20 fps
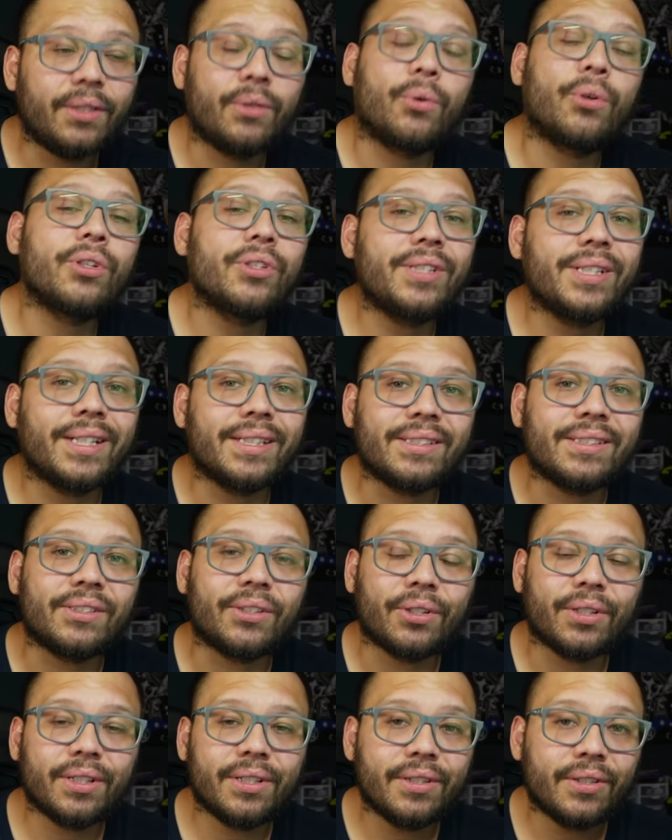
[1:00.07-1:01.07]
in order to get
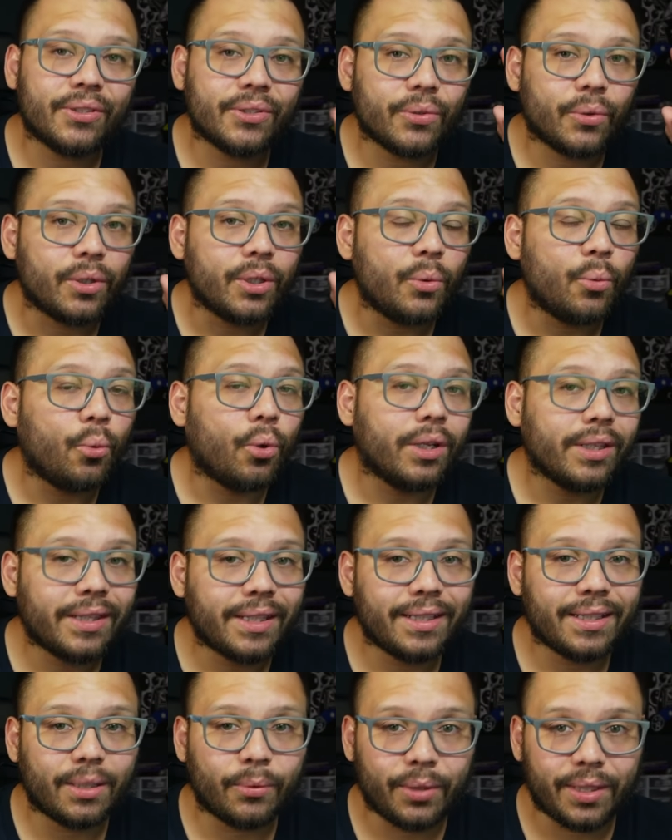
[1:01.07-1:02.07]
started, there's only one
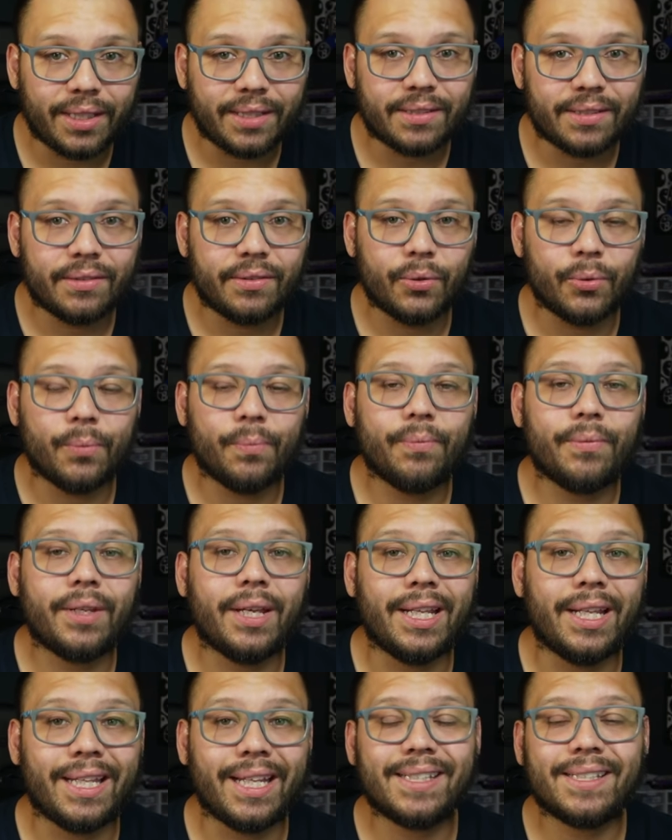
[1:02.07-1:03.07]
thing that we need to do,
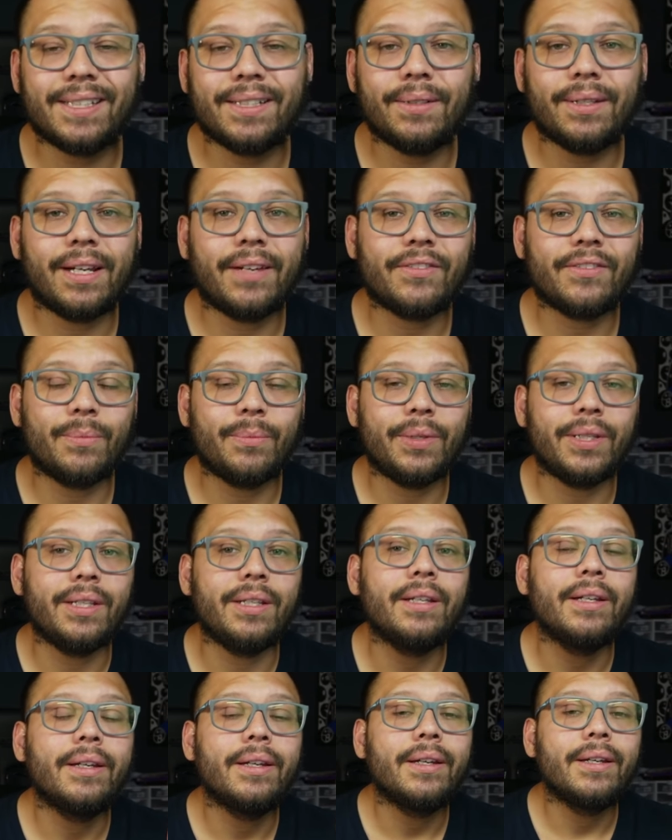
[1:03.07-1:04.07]
and that's going to have to
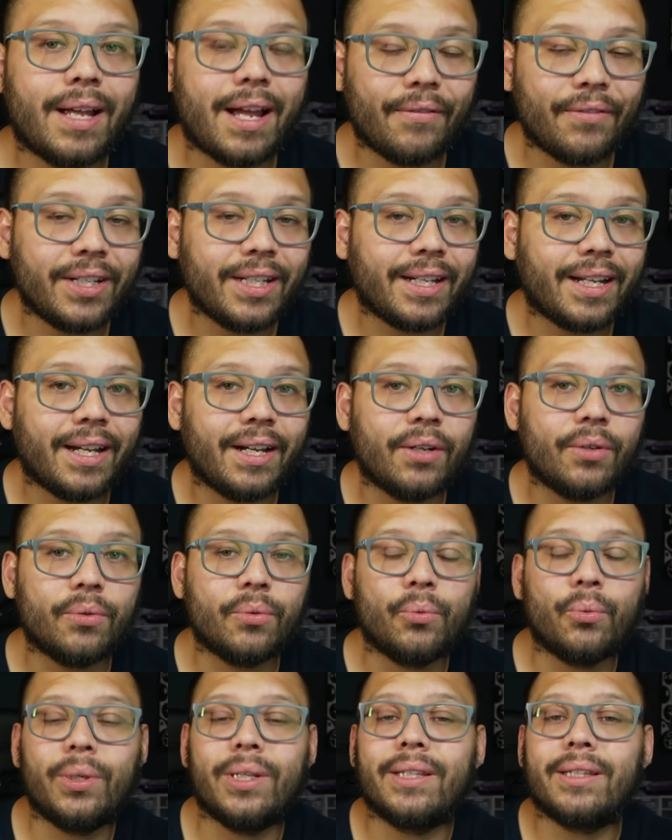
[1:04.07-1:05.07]
be have an account
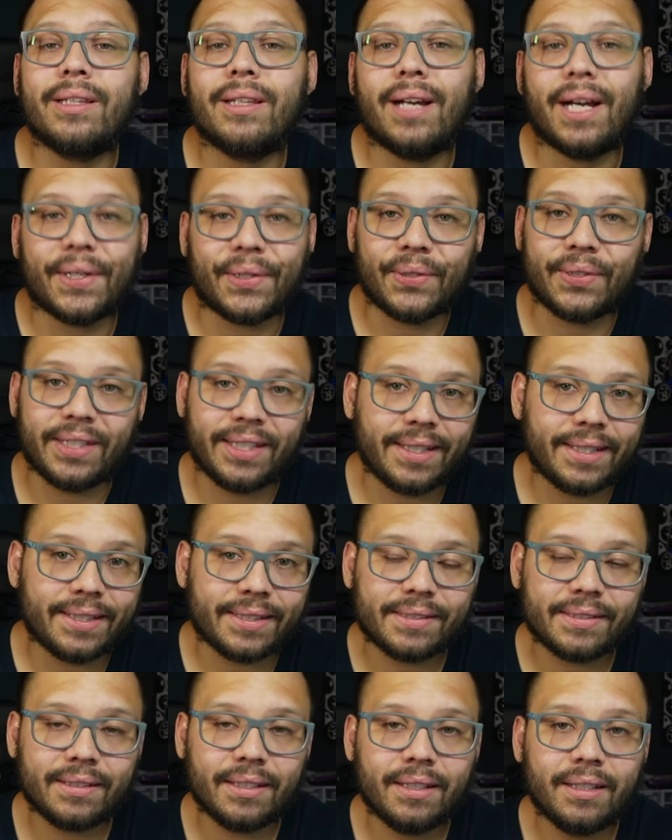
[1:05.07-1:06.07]
with
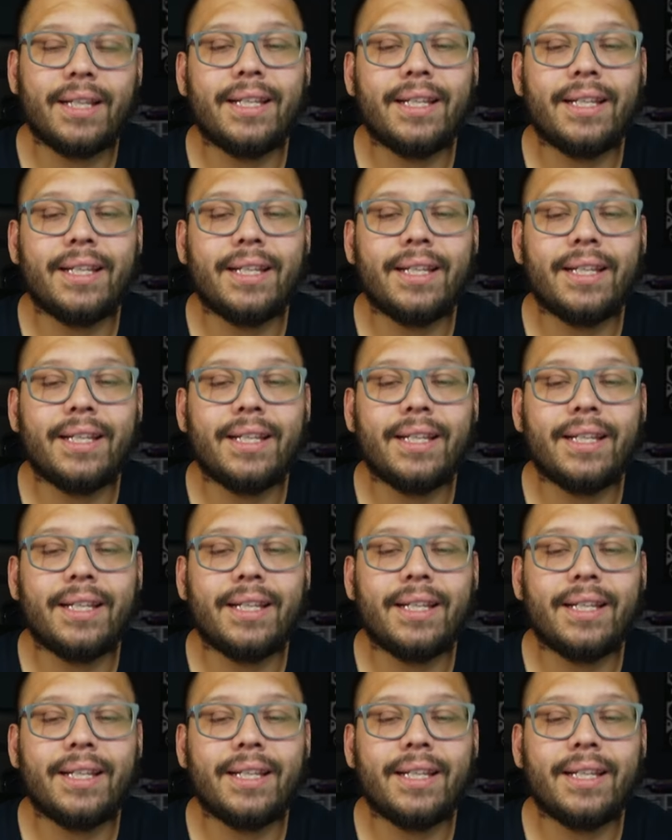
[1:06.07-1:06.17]
AutoDS.